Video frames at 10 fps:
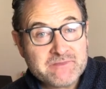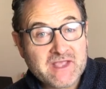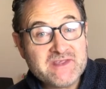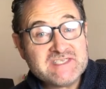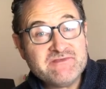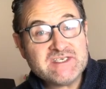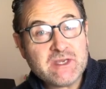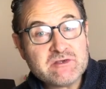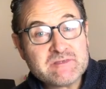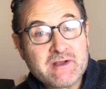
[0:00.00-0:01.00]
and this
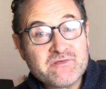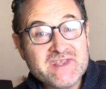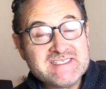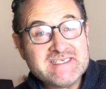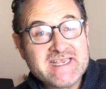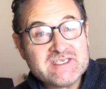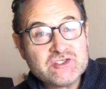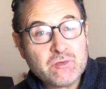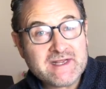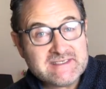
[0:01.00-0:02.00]
video is about this year's
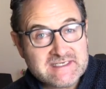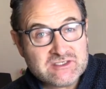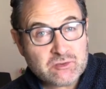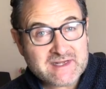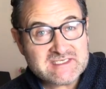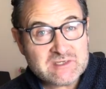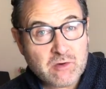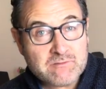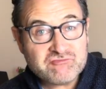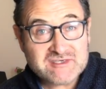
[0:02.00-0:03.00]

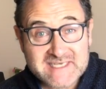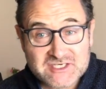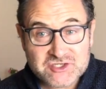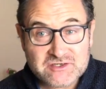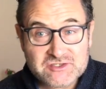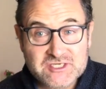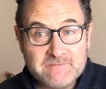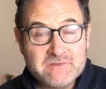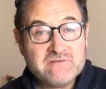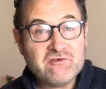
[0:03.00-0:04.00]
2021 predictions
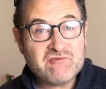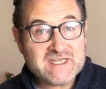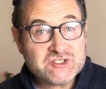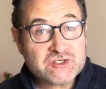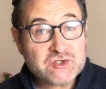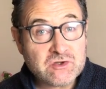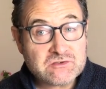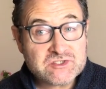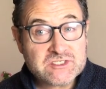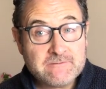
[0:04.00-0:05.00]
for religious
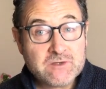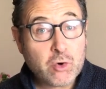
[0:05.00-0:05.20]
cults.